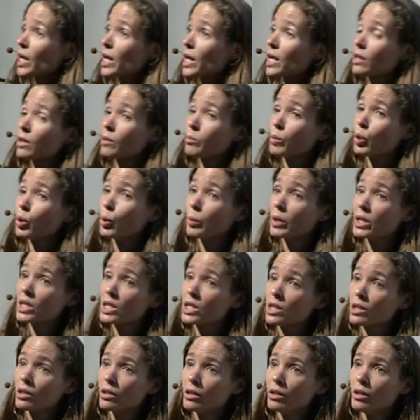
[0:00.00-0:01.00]
UK at the
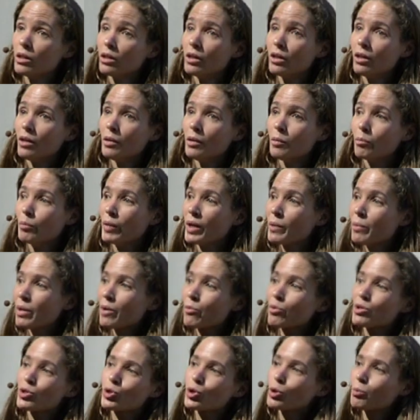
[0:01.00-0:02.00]
moment, maybe
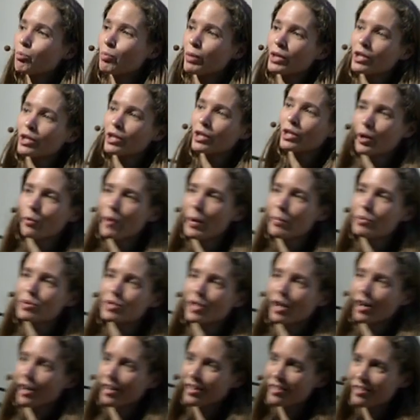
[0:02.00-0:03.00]
we should build our
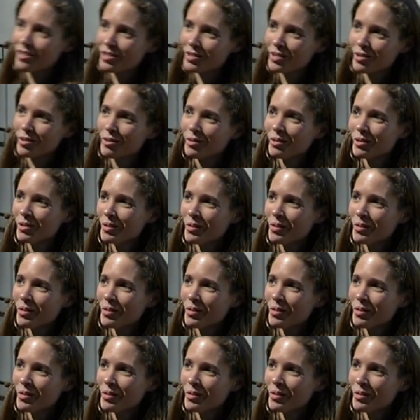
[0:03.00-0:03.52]
websites,